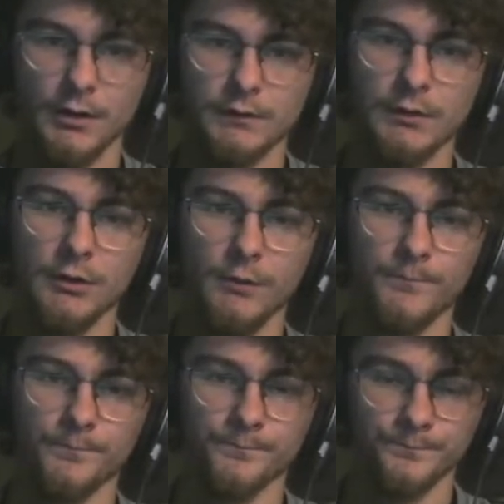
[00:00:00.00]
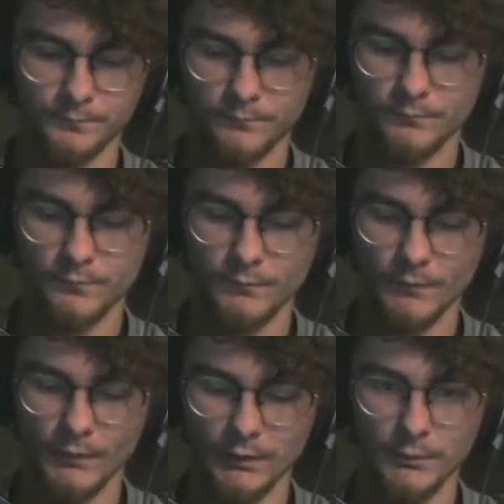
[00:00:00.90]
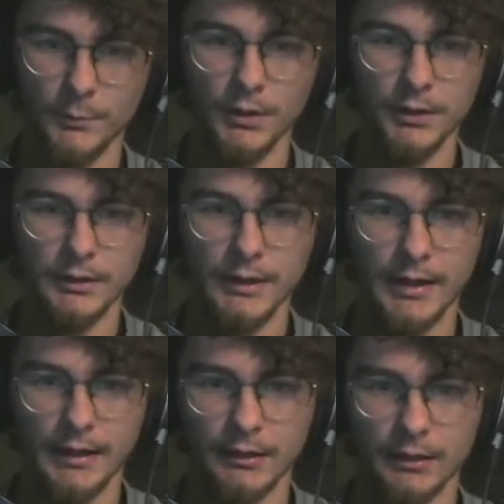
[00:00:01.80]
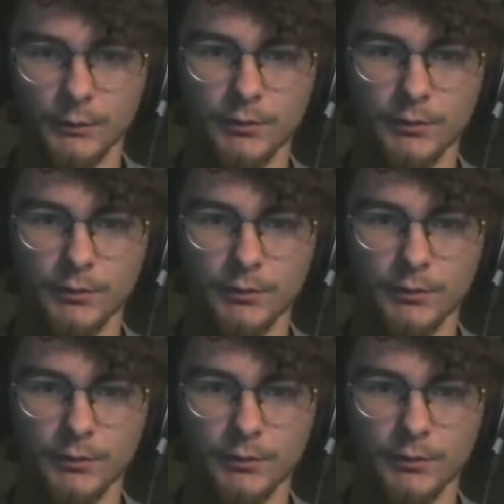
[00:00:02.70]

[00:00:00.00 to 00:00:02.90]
so banana.